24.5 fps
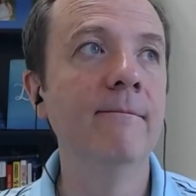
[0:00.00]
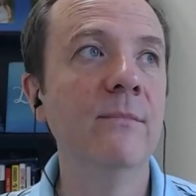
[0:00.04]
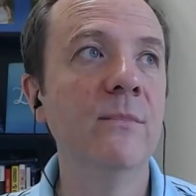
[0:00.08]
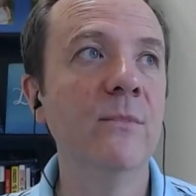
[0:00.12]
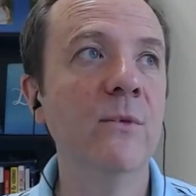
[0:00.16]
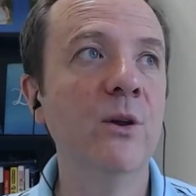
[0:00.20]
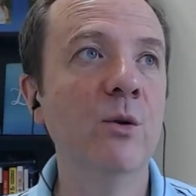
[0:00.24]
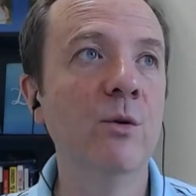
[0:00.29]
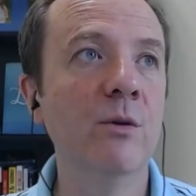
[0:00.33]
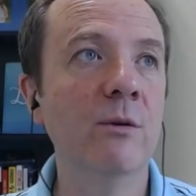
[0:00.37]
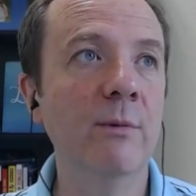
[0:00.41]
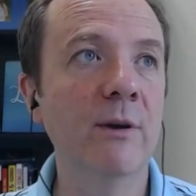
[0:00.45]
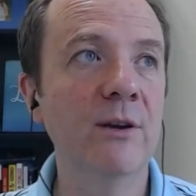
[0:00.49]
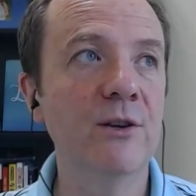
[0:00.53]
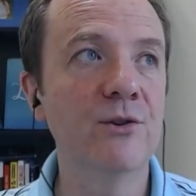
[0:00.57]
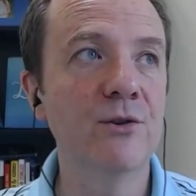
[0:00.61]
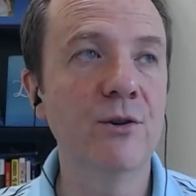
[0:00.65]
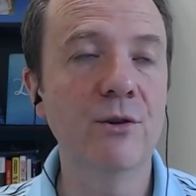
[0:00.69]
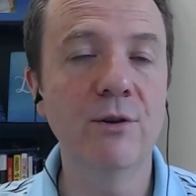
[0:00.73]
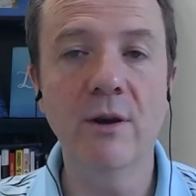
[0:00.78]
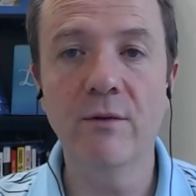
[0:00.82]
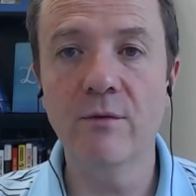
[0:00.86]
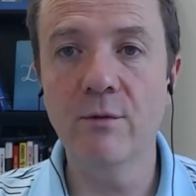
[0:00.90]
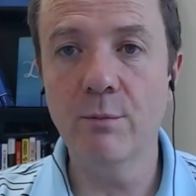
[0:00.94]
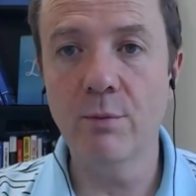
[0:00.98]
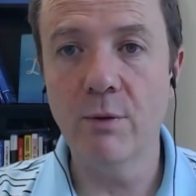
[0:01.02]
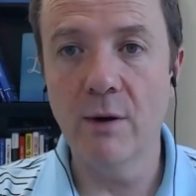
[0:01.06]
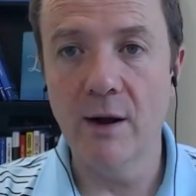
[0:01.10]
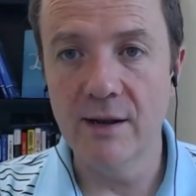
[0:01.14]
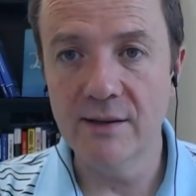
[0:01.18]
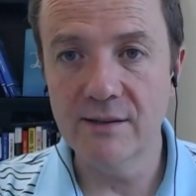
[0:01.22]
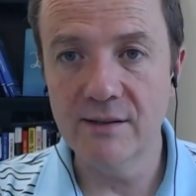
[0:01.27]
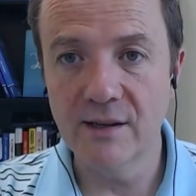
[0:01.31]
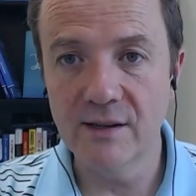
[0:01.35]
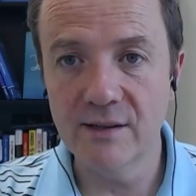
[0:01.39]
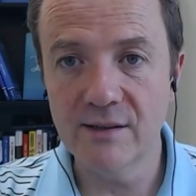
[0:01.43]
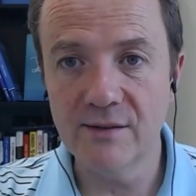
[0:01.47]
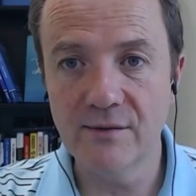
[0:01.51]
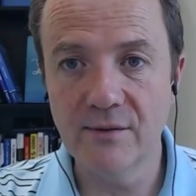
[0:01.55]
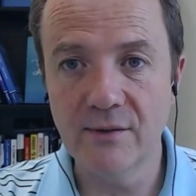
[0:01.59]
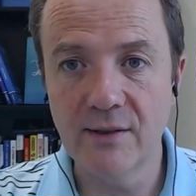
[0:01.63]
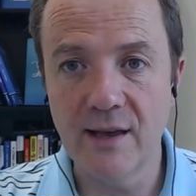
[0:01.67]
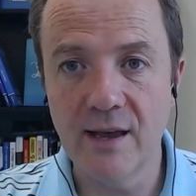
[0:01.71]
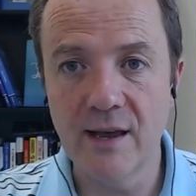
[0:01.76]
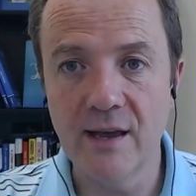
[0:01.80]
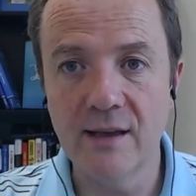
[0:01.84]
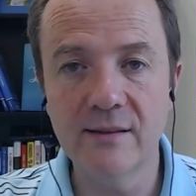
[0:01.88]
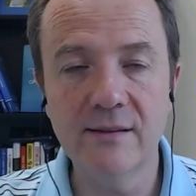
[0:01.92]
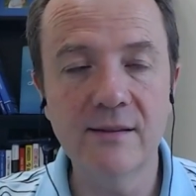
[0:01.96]
You want to make sure you have a process for
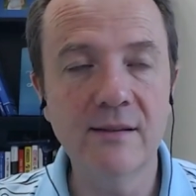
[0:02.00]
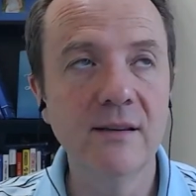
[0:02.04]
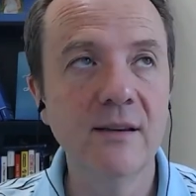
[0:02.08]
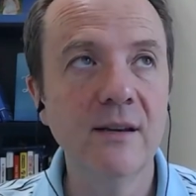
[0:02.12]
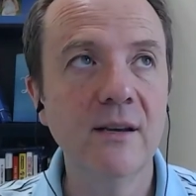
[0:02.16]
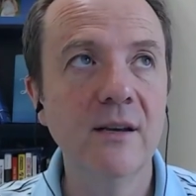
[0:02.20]
that.